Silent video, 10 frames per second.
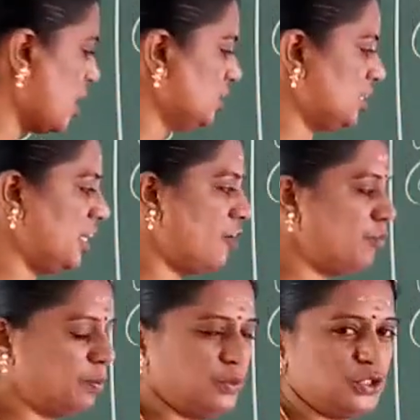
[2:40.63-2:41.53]
constant
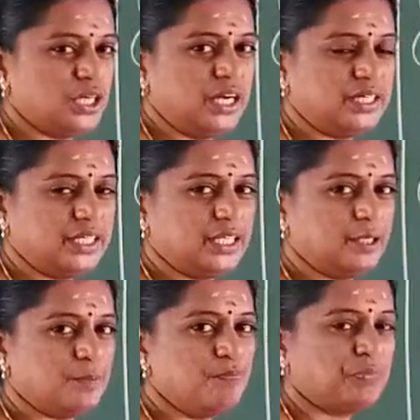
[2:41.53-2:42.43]
of
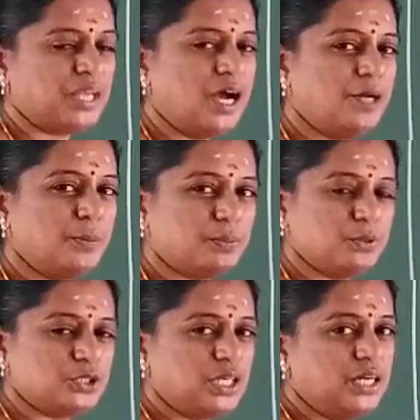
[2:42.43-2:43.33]
proportionality or
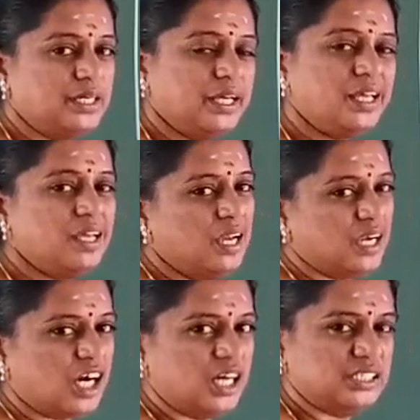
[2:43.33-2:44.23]
proportionality
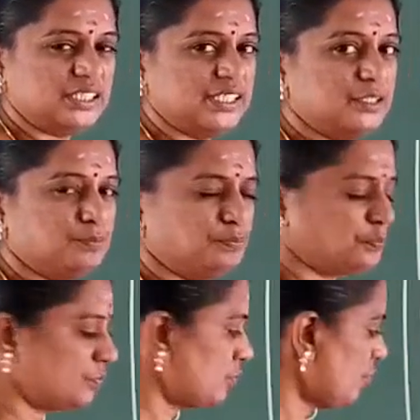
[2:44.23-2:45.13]
constant.
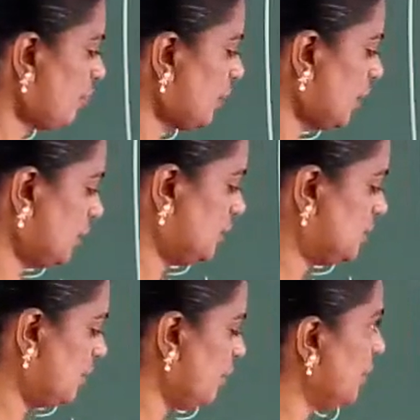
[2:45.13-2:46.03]
This
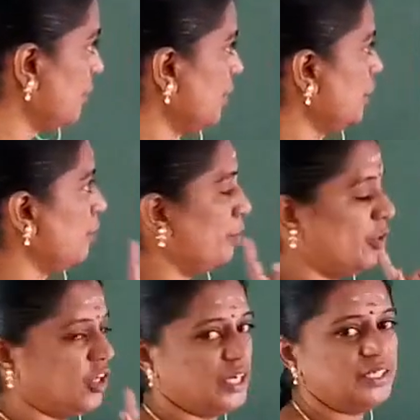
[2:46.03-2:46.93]
is a very
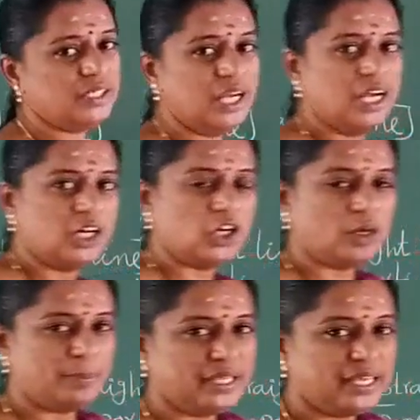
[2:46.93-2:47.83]
important
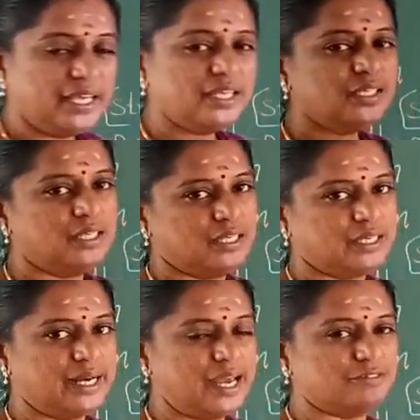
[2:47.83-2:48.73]
topic in
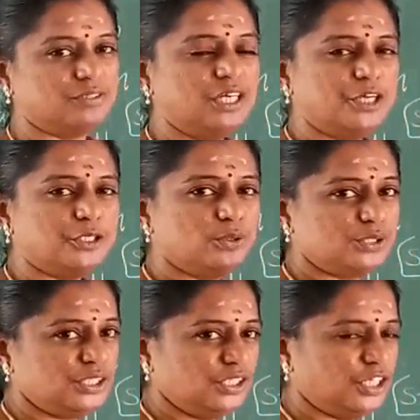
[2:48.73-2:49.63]
graph.
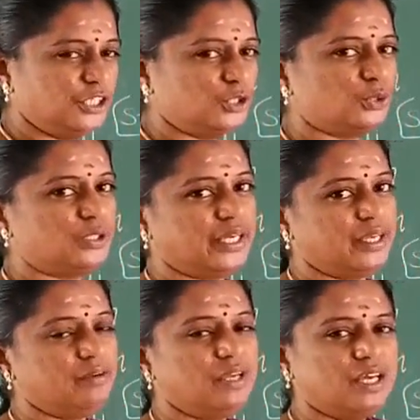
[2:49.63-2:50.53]
Using these two
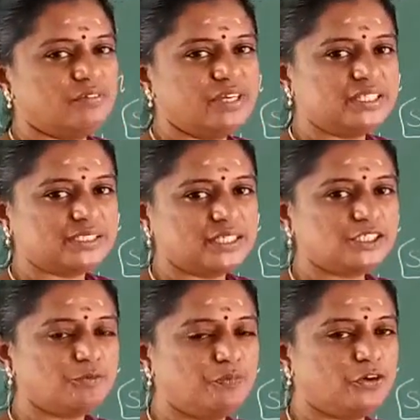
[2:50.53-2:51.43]
types, we
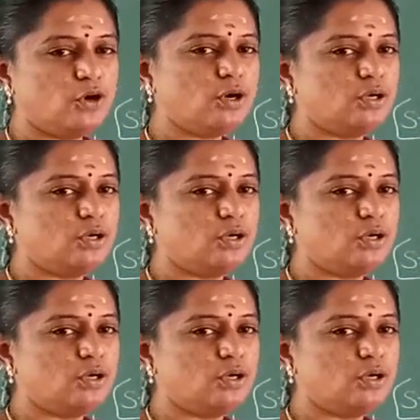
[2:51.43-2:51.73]
discussed a few